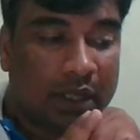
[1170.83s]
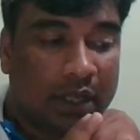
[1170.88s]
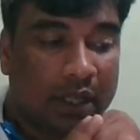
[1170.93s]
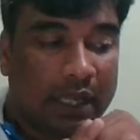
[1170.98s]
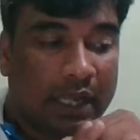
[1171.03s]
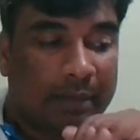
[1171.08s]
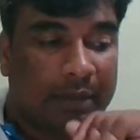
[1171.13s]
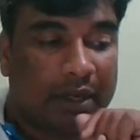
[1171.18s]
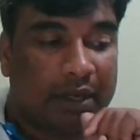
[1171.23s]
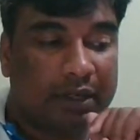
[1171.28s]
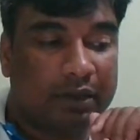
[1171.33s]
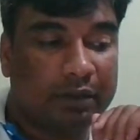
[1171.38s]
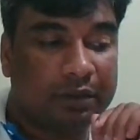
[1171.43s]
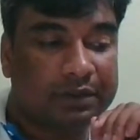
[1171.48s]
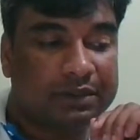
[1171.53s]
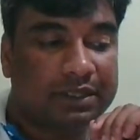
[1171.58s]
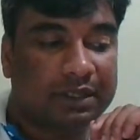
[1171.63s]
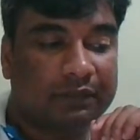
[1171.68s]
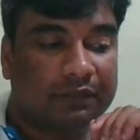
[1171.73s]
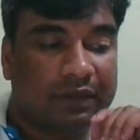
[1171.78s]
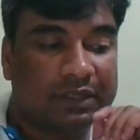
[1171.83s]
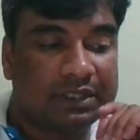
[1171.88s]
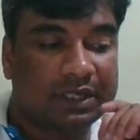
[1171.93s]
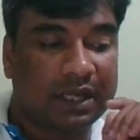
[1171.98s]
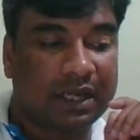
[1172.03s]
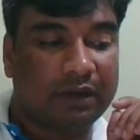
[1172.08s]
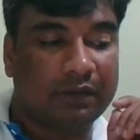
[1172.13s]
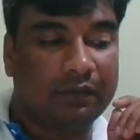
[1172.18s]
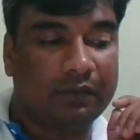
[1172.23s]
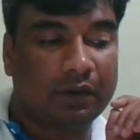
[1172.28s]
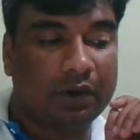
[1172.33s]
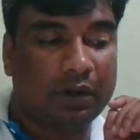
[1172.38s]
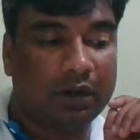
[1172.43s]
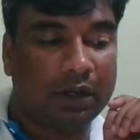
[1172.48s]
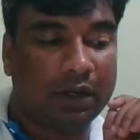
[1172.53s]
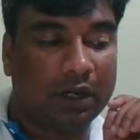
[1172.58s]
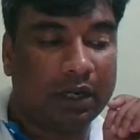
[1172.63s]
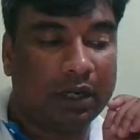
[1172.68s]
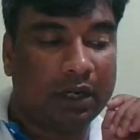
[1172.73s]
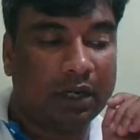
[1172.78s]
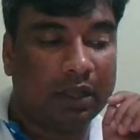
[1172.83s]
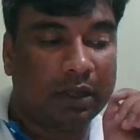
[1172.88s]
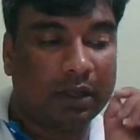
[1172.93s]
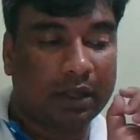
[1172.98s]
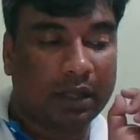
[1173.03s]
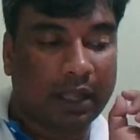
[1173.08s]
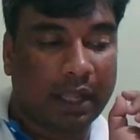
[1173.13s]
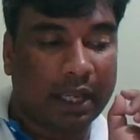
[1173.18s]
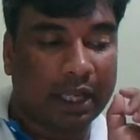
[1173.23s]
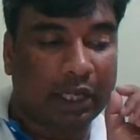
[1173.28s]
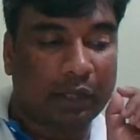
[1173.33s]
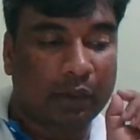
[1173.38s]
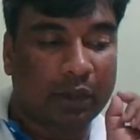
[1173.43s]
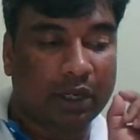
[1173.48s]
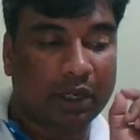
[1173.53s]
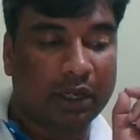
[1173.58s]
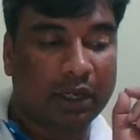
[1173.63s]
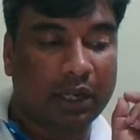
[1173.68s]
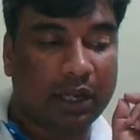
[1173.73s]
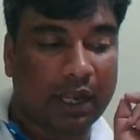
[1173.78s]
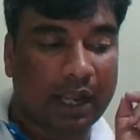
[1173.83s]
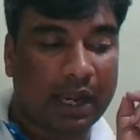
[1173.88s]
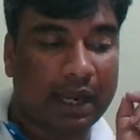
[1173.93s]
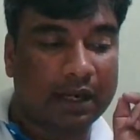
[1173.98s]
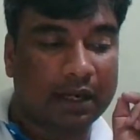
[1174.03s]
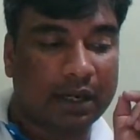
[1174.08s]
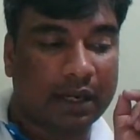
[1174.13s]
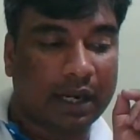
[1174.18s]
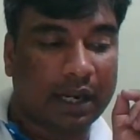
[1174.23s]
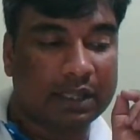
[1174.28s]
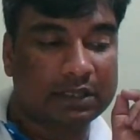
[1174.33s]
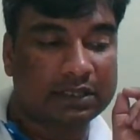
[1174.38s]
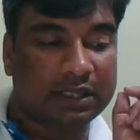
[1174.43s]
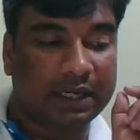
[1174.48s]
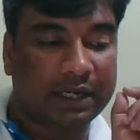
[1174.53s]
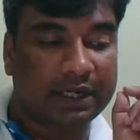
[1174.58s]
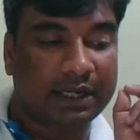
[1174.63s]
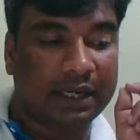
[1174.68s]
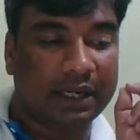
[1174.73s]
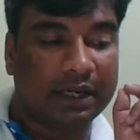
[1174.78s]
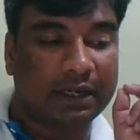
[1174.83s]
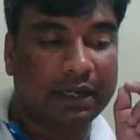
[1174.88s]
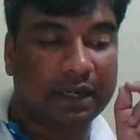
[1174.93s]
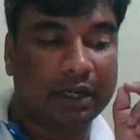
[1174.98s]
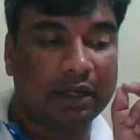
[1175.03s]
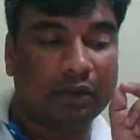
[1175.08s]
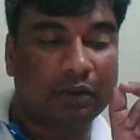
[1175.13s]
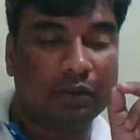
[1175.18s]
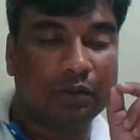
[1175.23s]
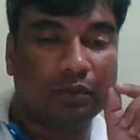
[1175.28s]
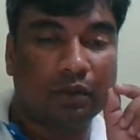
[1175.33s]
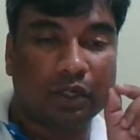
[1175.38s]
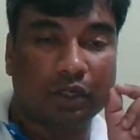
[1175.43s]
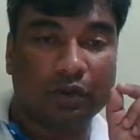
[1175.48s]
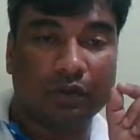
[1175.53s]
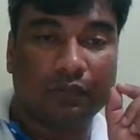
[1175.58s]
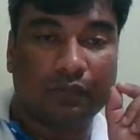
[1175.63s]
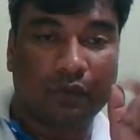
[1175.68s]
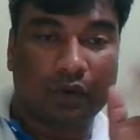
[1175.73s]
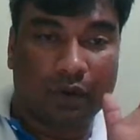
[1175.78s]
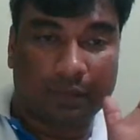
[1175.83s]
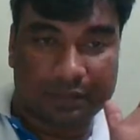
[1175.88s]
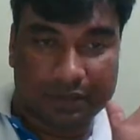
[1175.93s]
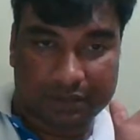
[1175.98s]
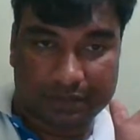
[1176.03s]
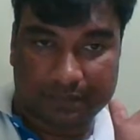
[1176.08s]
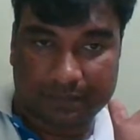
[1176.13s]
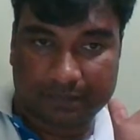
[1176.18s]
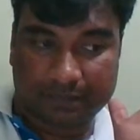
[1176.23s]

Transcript: Ability to see physical world accurately and translate it into new forms.